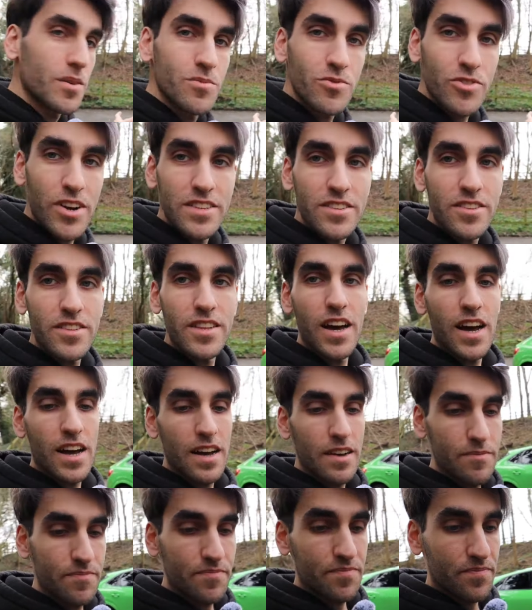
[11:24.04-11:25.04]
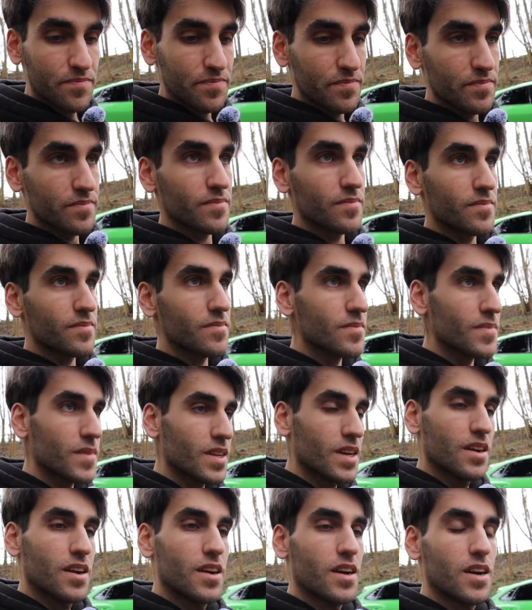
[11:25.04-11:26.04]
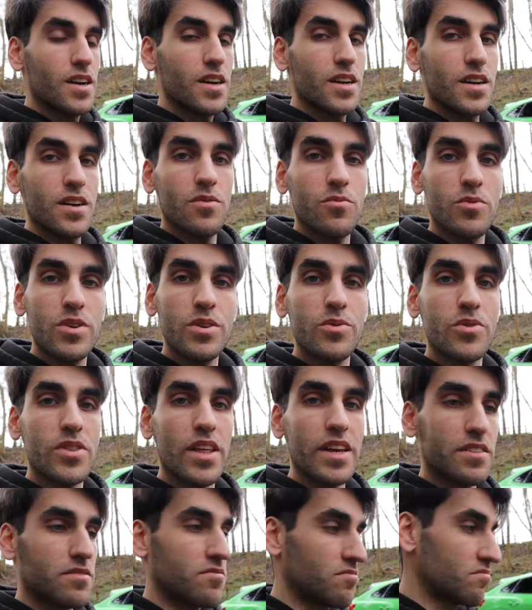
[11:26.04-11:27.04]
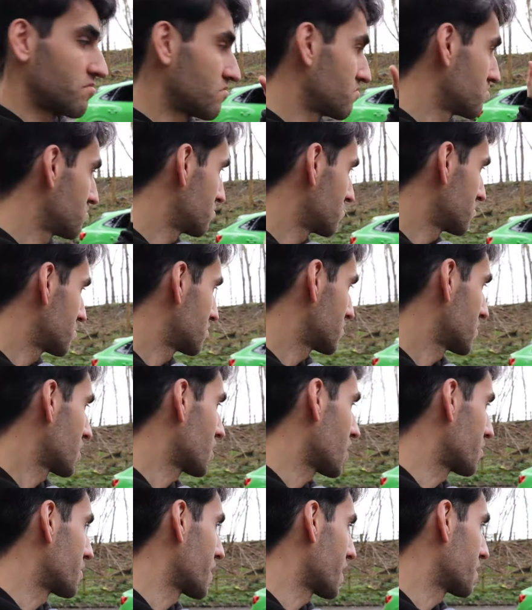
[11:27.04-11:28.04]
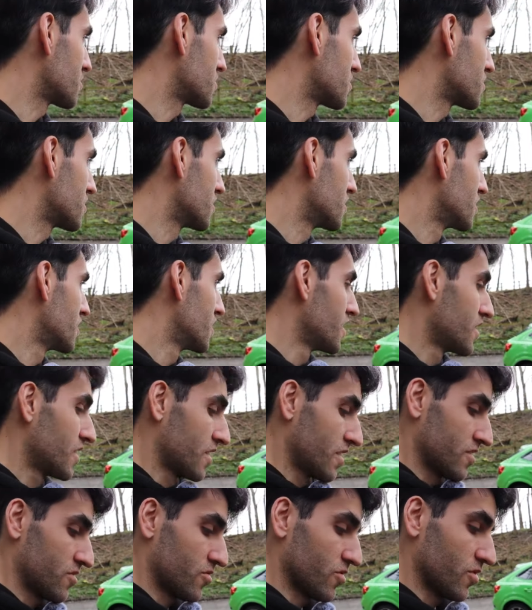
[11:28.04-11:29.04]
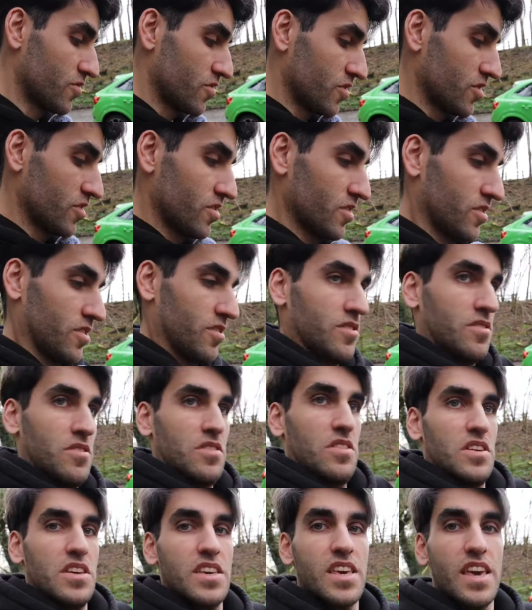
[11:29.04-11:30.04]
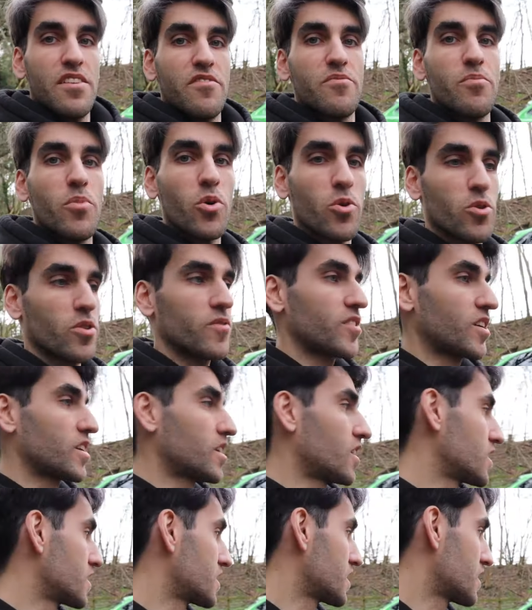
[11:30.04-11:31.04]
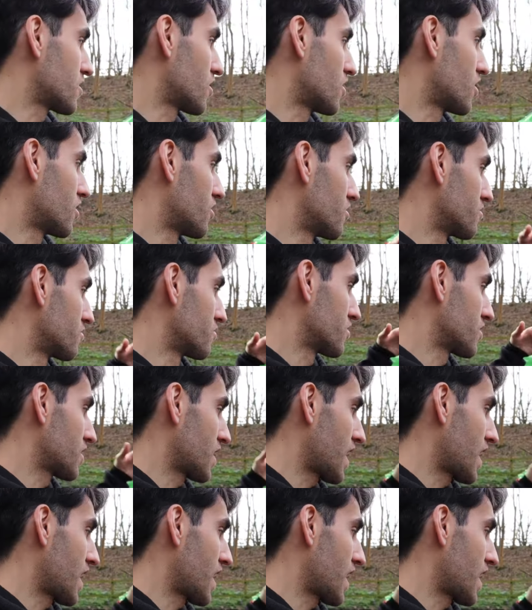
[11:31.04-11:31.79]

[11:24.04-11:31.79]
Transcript: comes around to that, I'll be able to sort of give more of an idea on